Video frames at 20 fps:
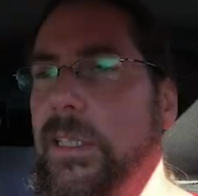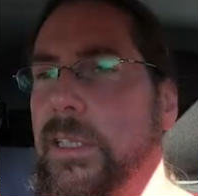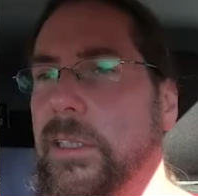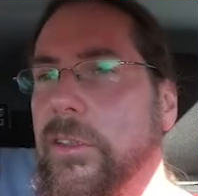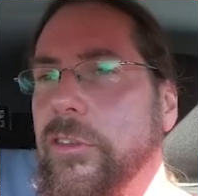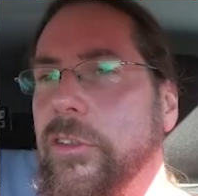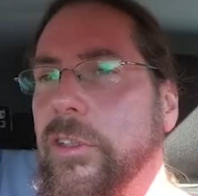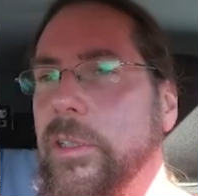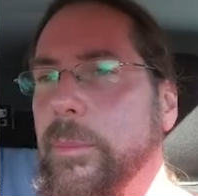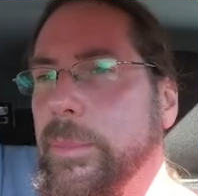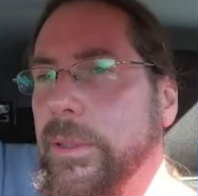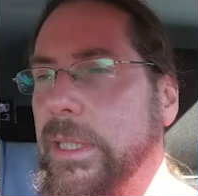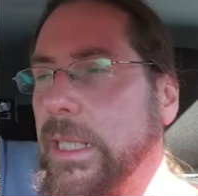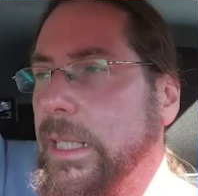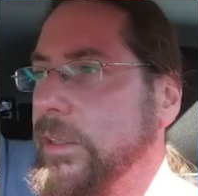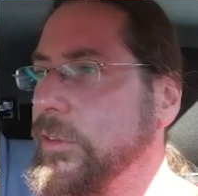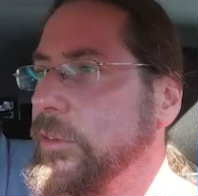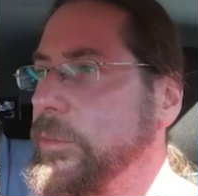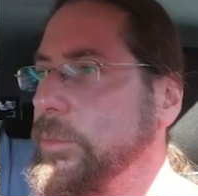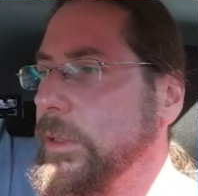
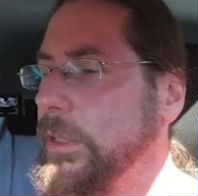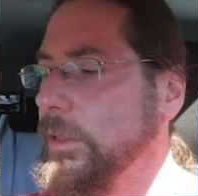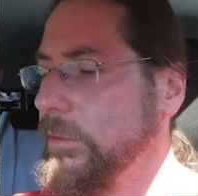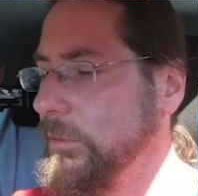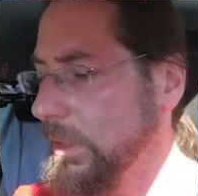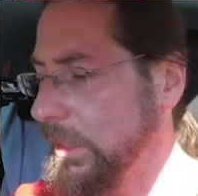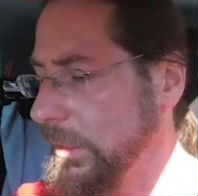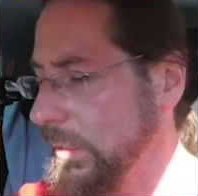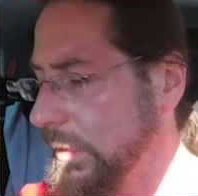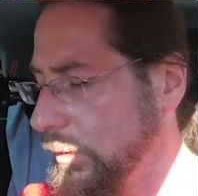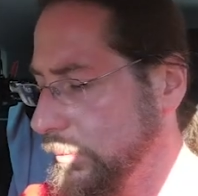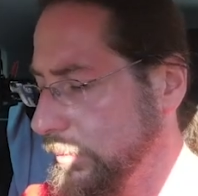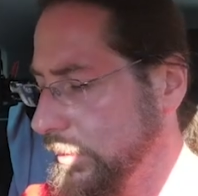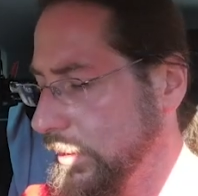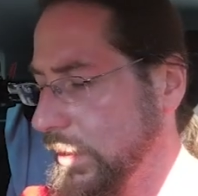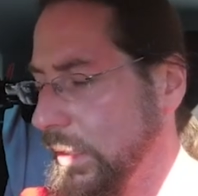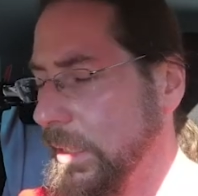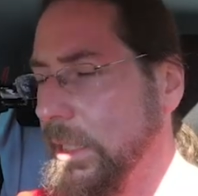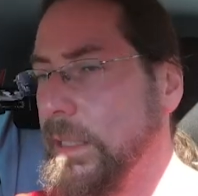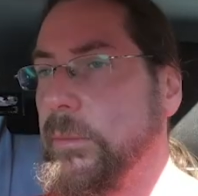GPS speed right now, but
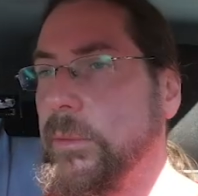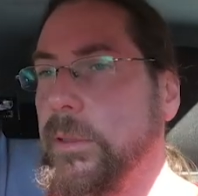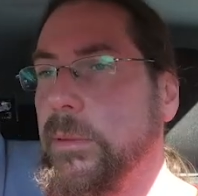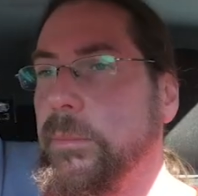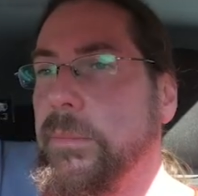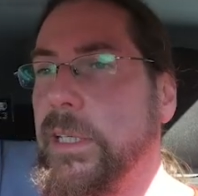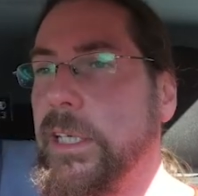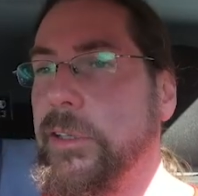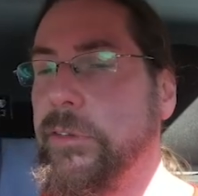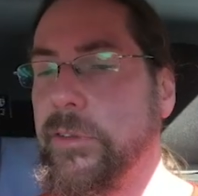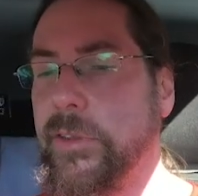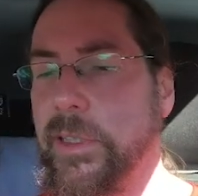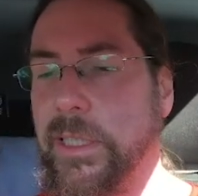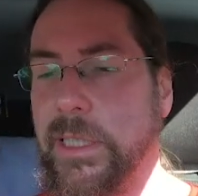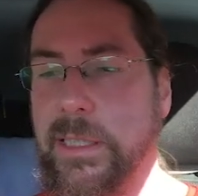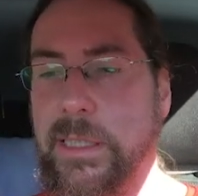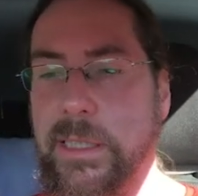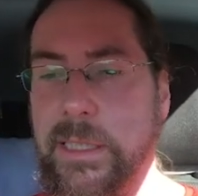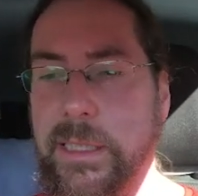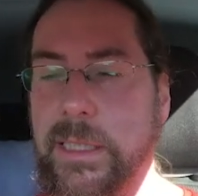I will measure
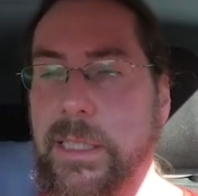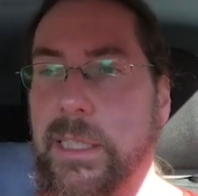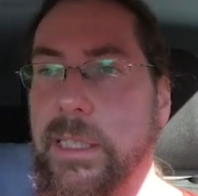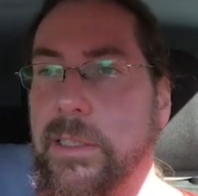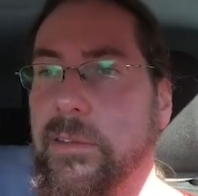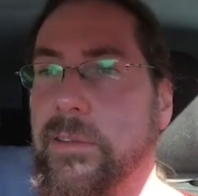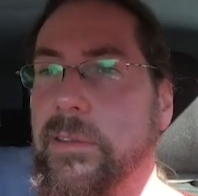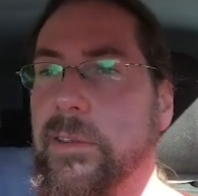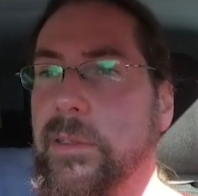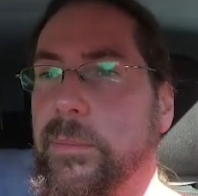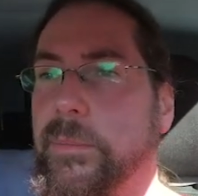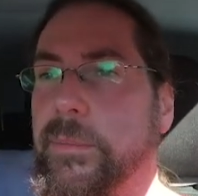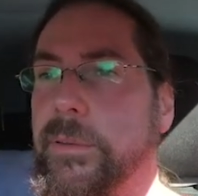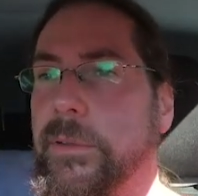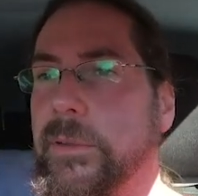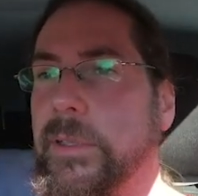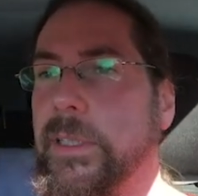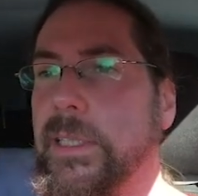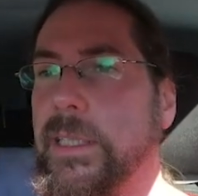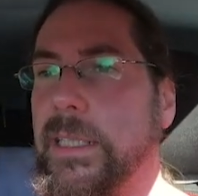it at some
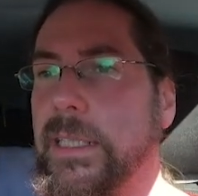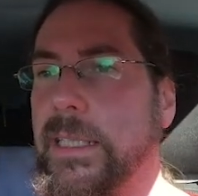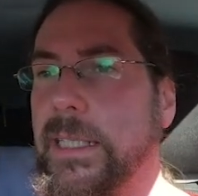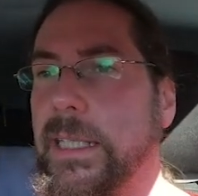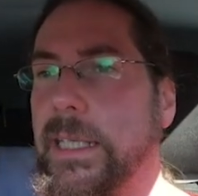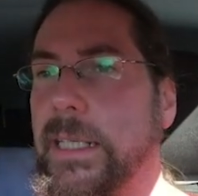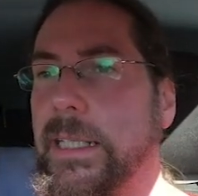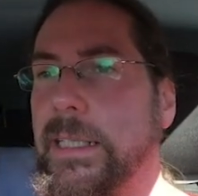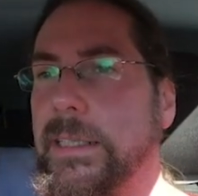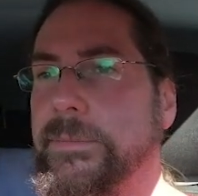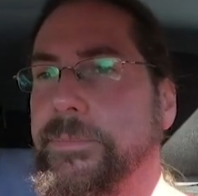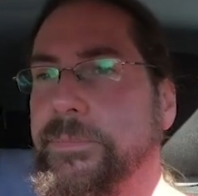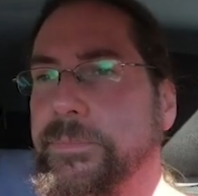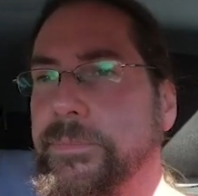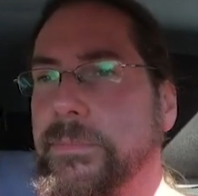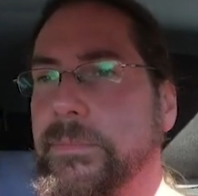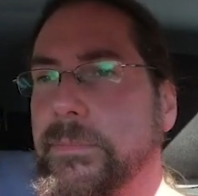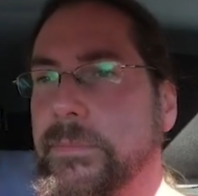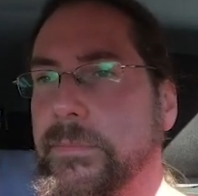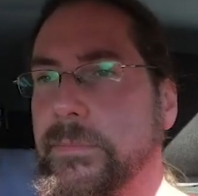point again.
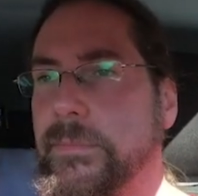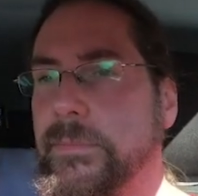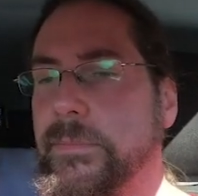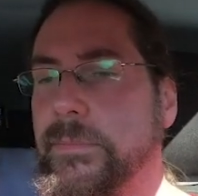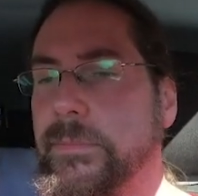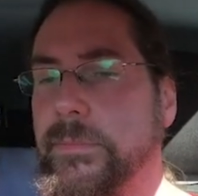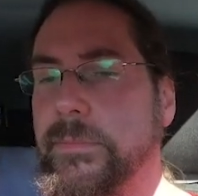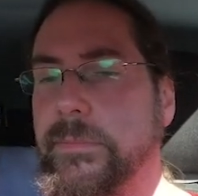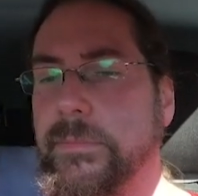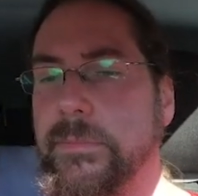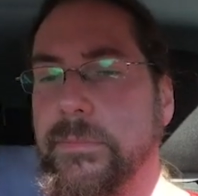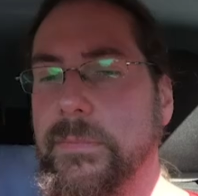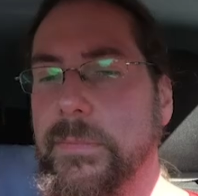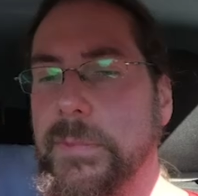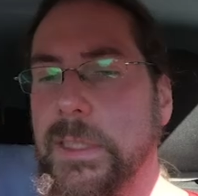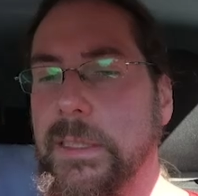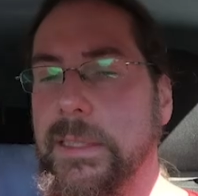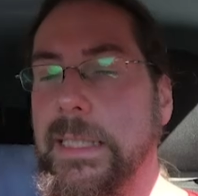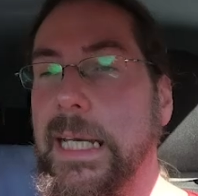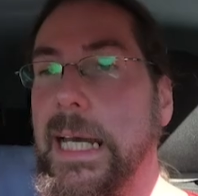
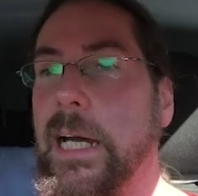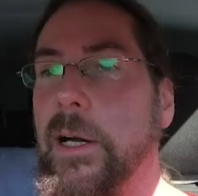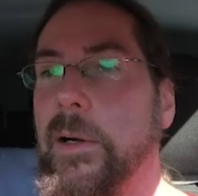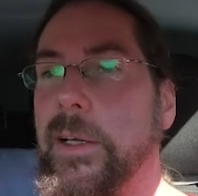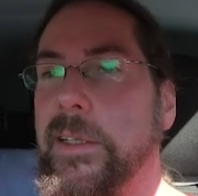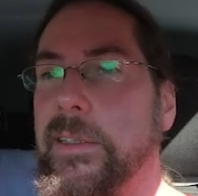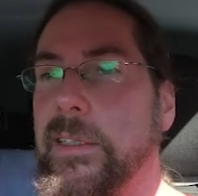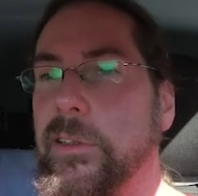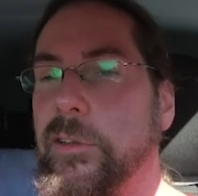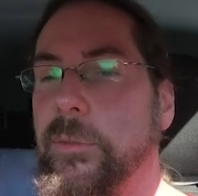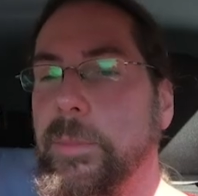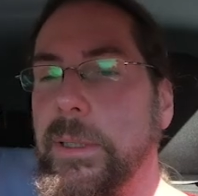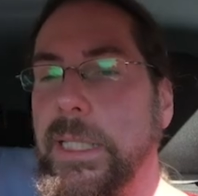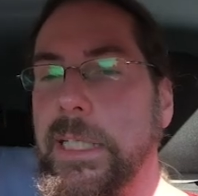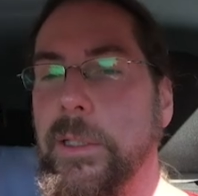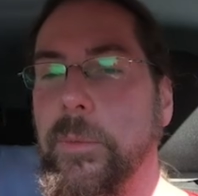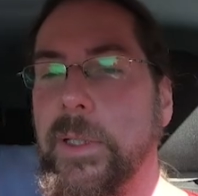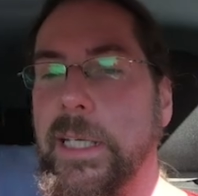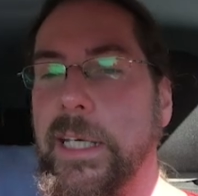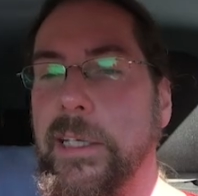Now at this
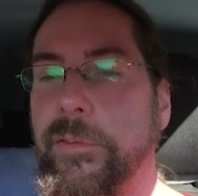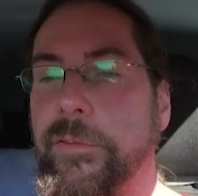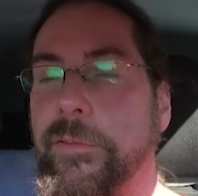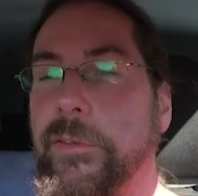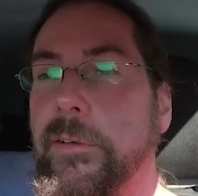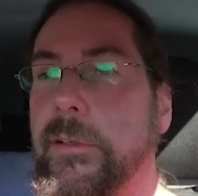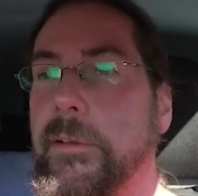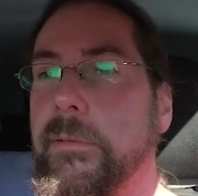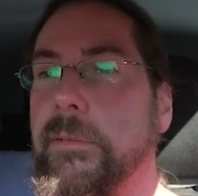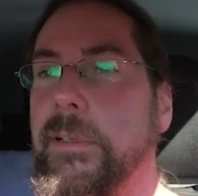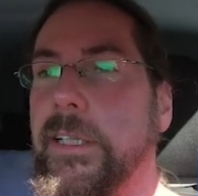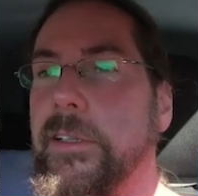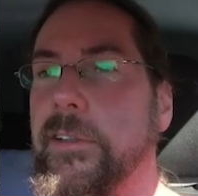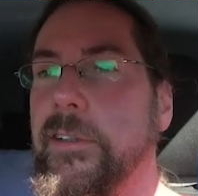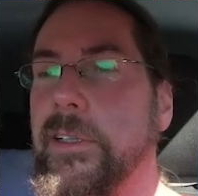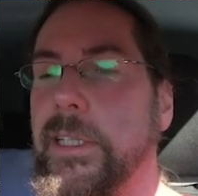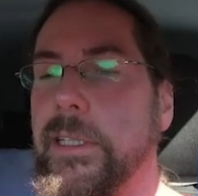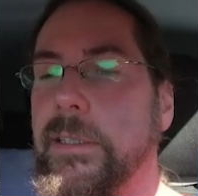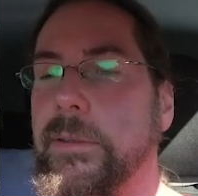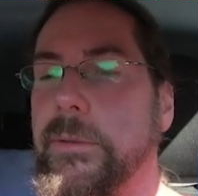speed we get full
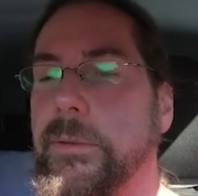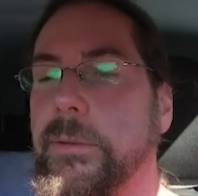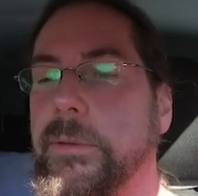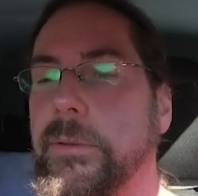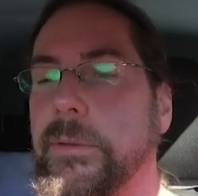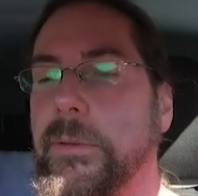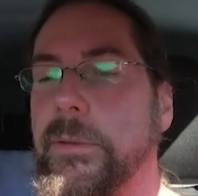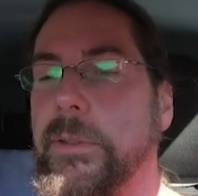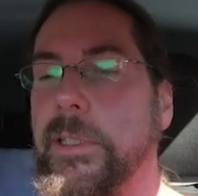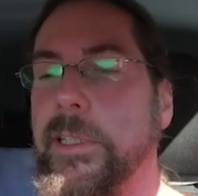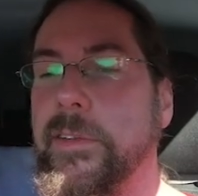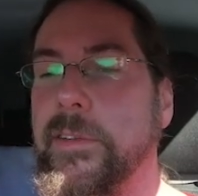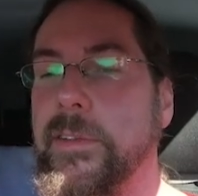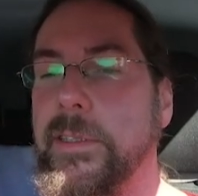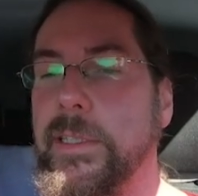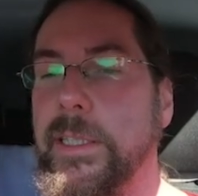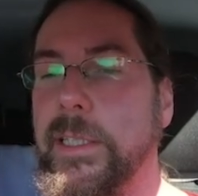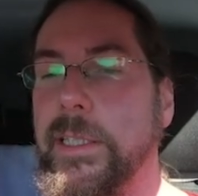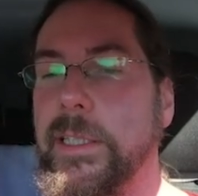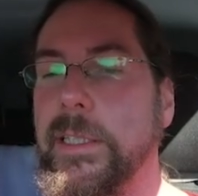regen. Ooh, it's
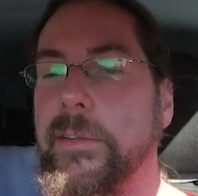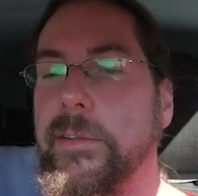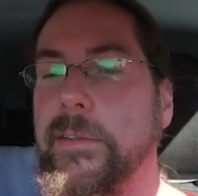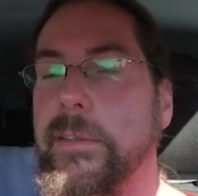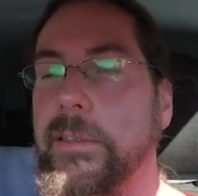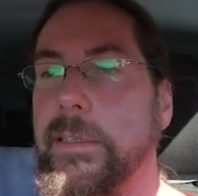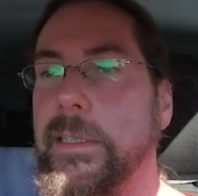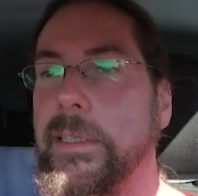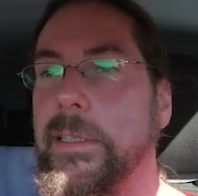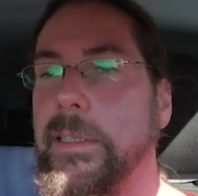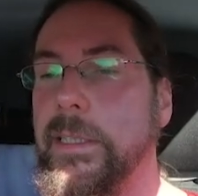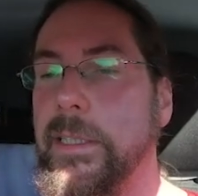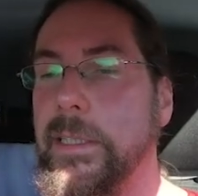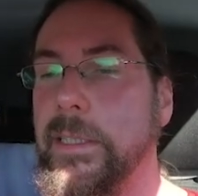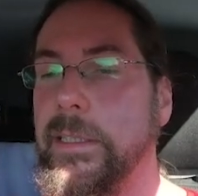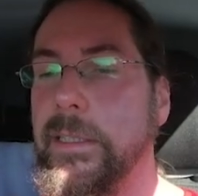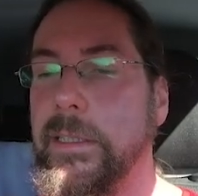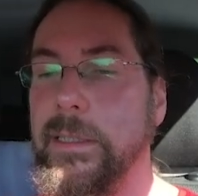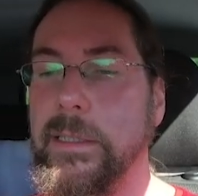nice. Look at that.